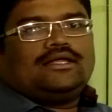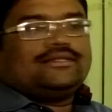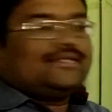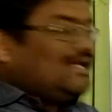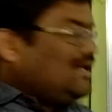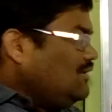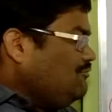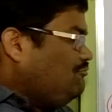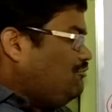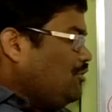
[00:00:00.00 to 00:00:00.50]

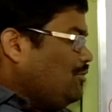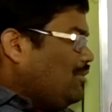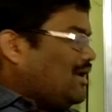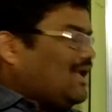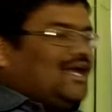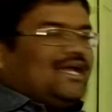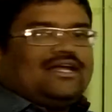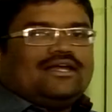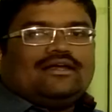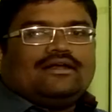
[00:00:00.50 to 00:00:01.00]
Then
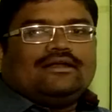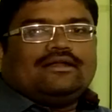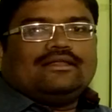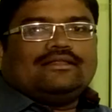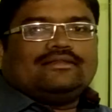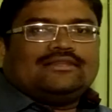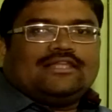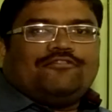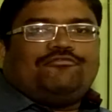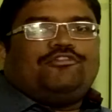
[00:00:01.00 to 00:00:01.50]
fumarate.
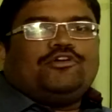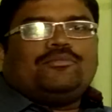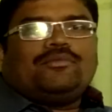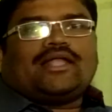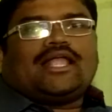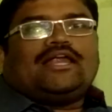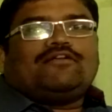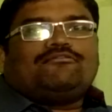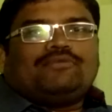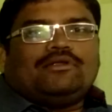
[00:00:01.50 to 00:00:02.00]
The
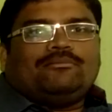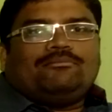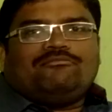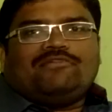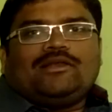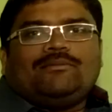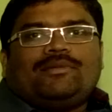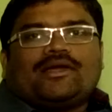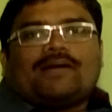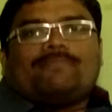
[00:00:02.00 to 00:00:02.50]
fumarate will
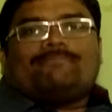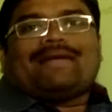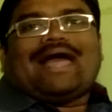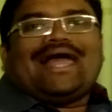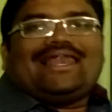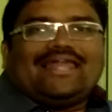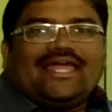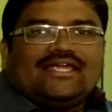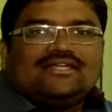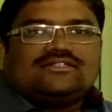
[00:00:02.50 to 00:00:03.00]
become
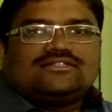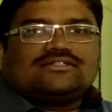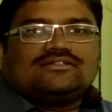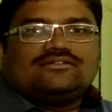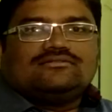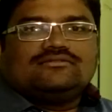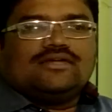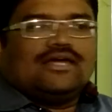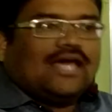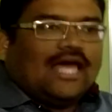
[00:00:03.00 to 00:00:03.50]
malate,
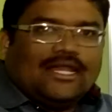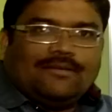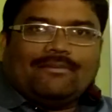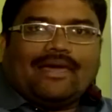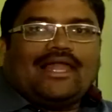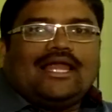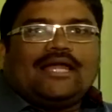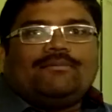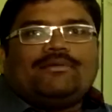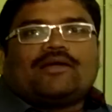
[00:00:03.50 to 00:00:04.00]
and
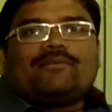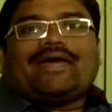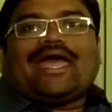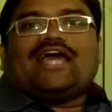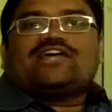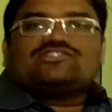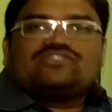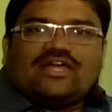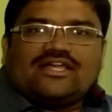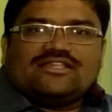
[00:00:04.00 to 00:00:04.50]
malate will become
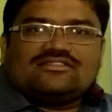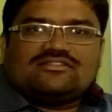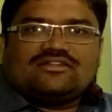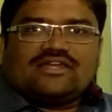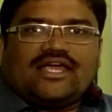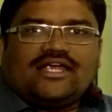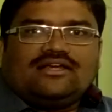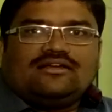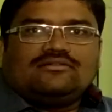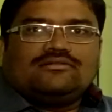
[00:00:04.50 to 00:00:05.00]

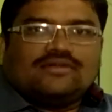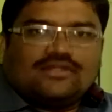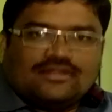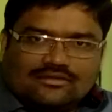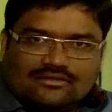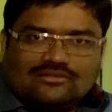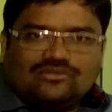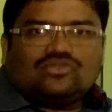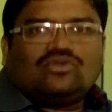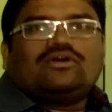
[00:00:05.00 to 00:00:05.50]
acetoacetate.
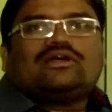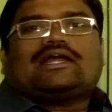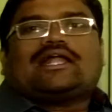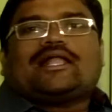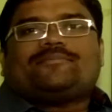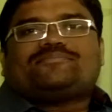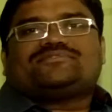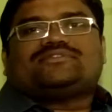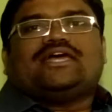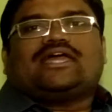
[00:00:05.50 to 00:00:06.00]
So
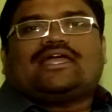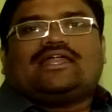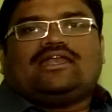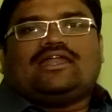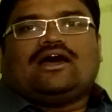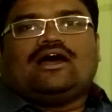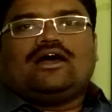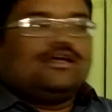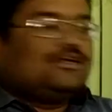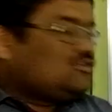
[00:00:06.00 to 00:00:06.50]
Krebs cycle
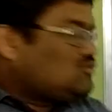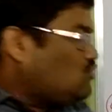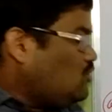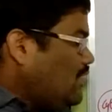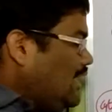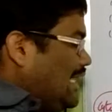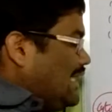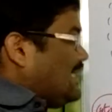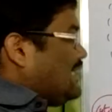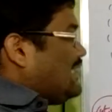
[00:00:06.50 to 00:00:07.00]
now. So
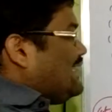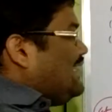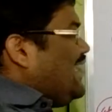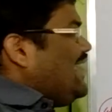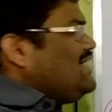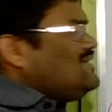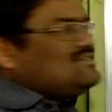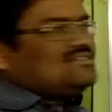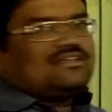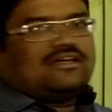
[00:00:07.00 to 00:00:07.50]
it
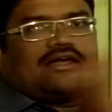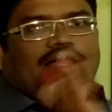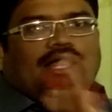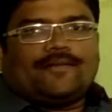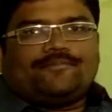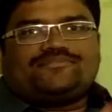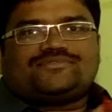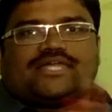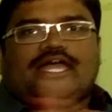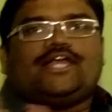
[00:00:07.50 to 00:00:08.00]
links
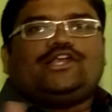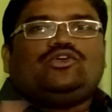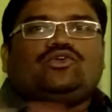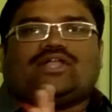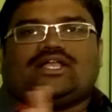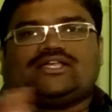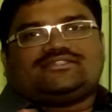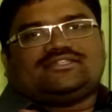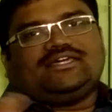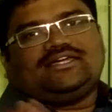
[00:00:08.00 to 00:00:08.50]
Krebs and
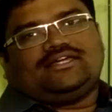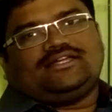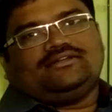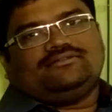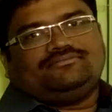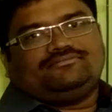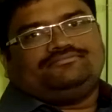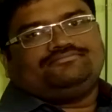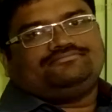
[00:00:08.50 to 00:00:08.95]
Urea cycle.